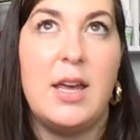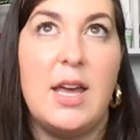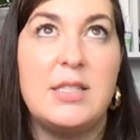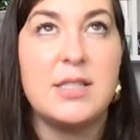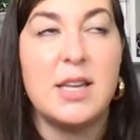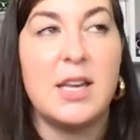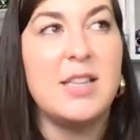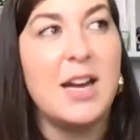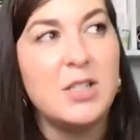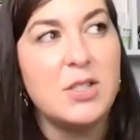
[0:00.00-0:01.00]
it's
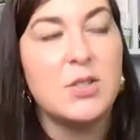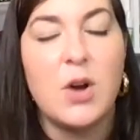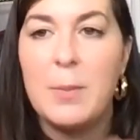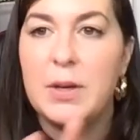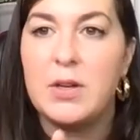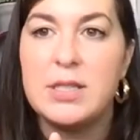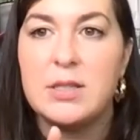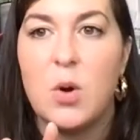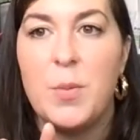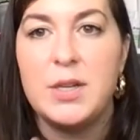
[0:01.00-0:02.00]
hard to describe because
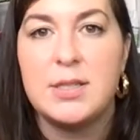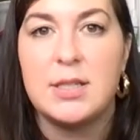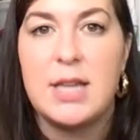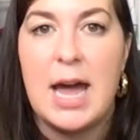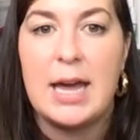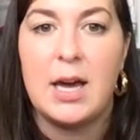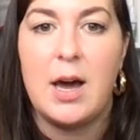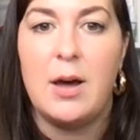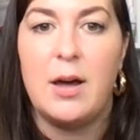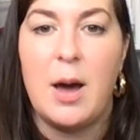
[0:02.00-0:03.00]
it's almost like
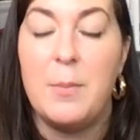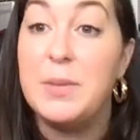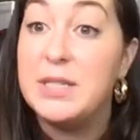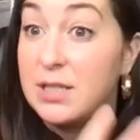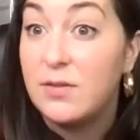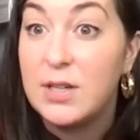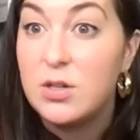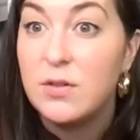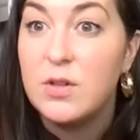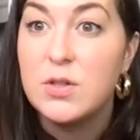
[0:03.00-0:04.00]
a business
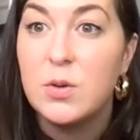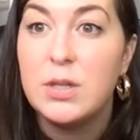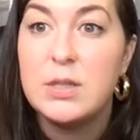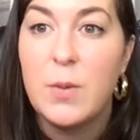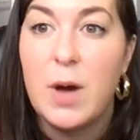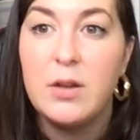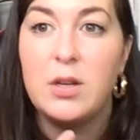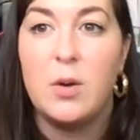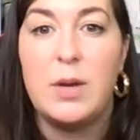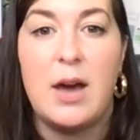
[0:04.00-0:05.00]
venture of the school as well.
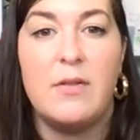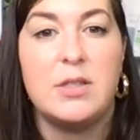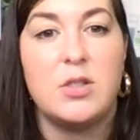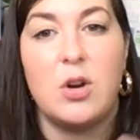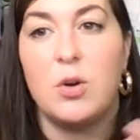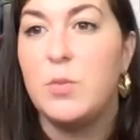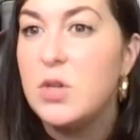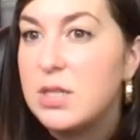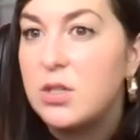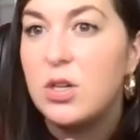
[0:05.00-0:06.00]
We have external
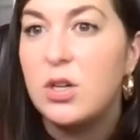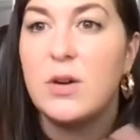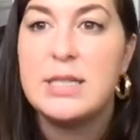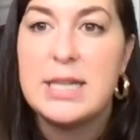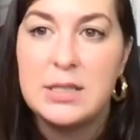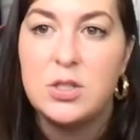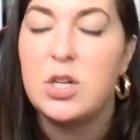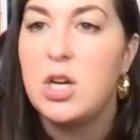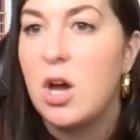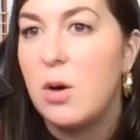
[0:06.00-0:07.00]
music studio and dance
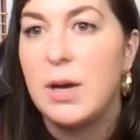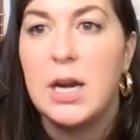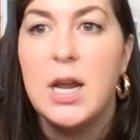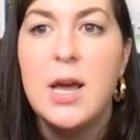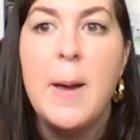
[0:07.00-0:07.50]
studio, and